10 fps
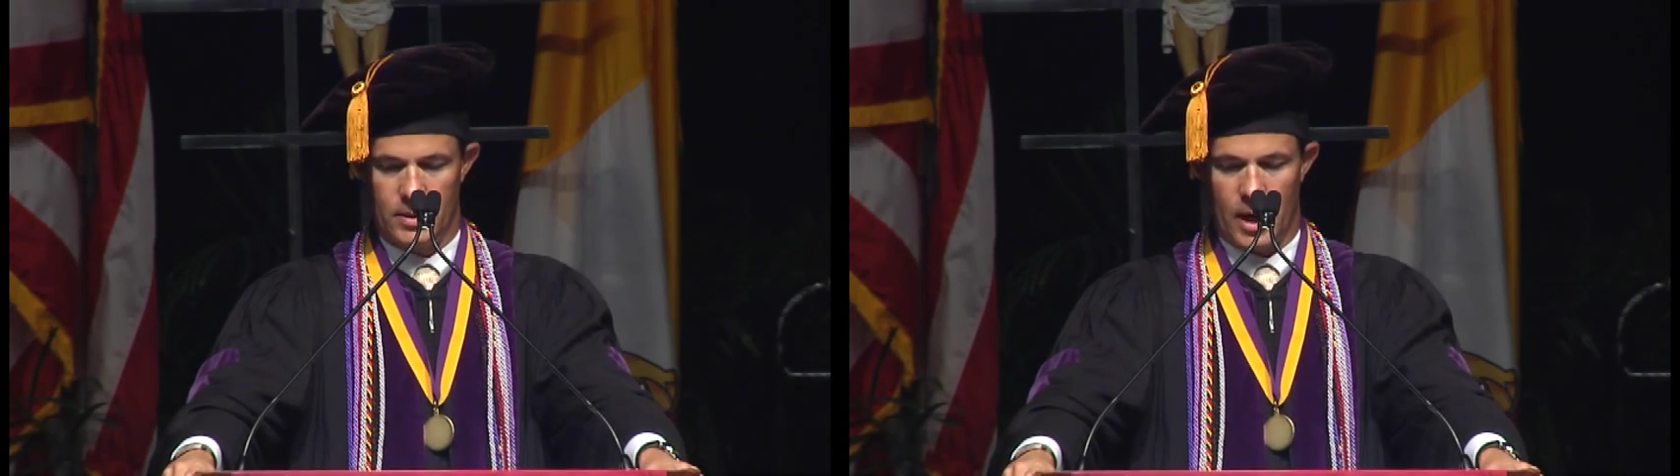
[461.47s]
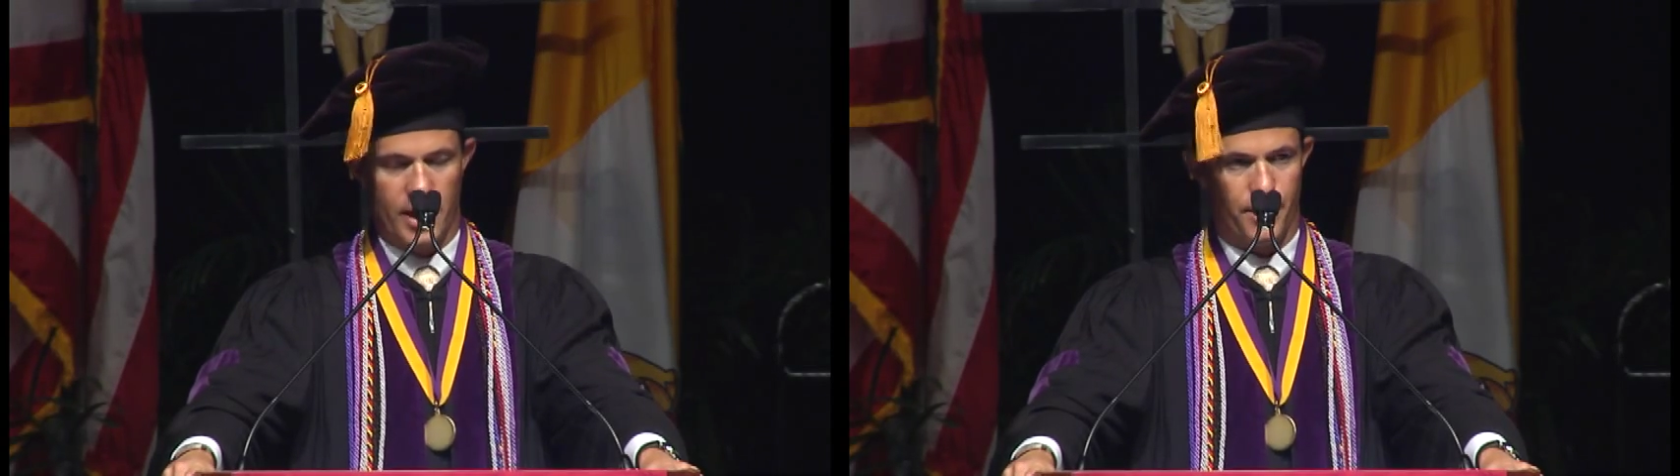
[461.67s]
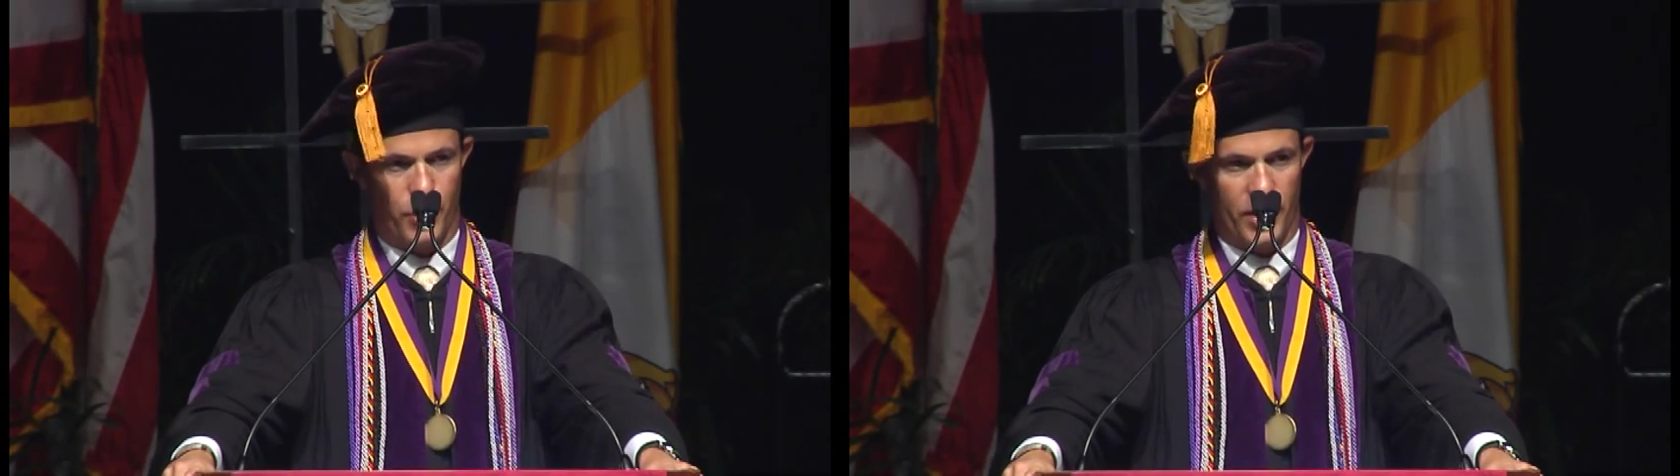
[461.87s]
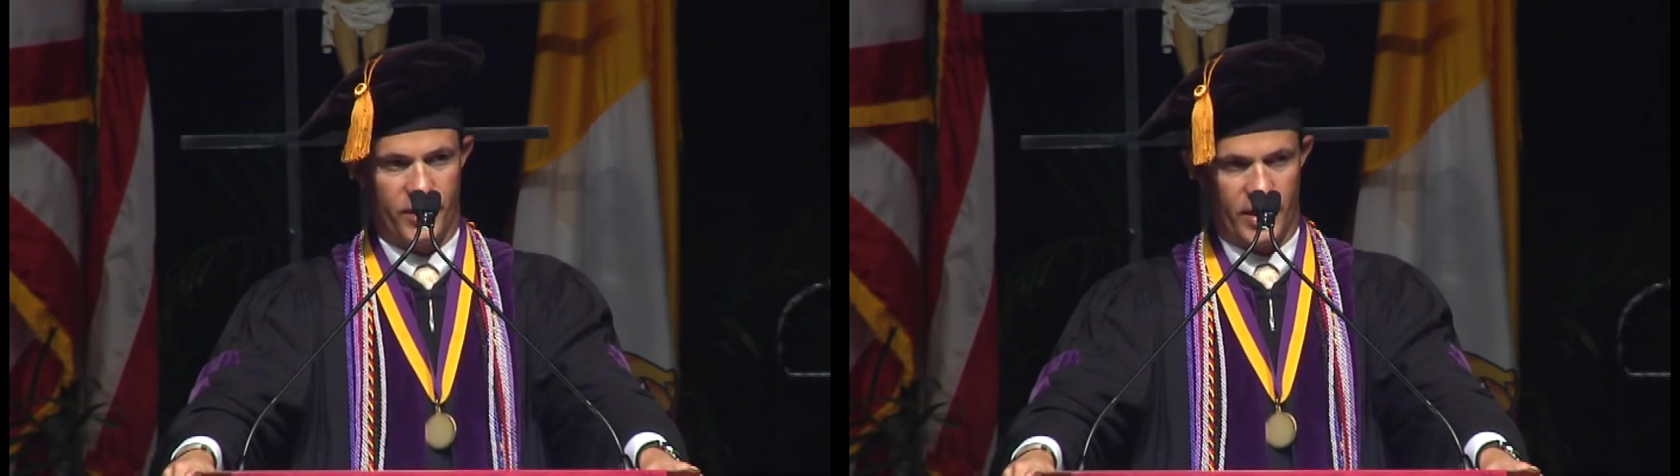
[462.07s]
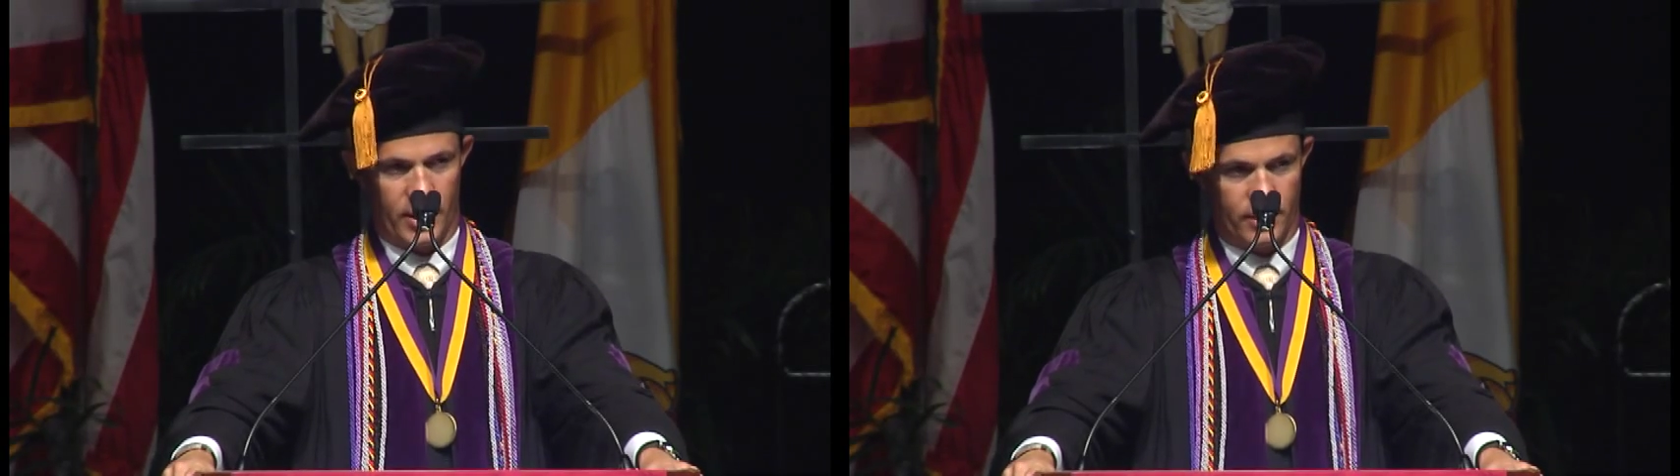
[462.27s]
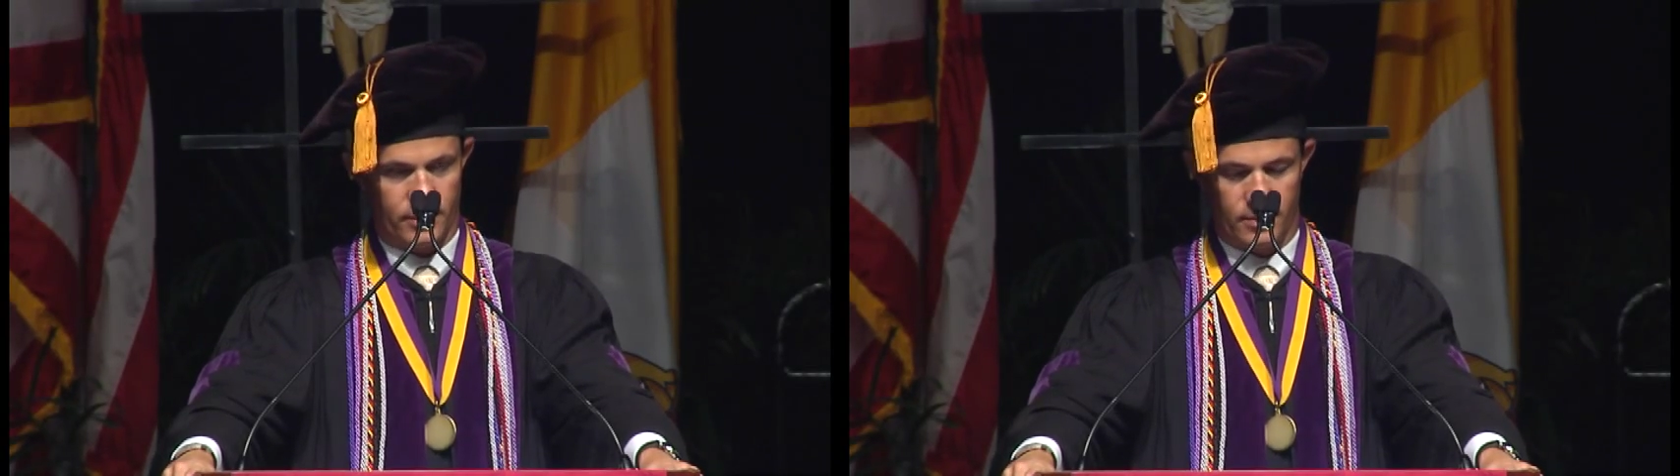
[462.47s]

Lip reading: I am breathtaking.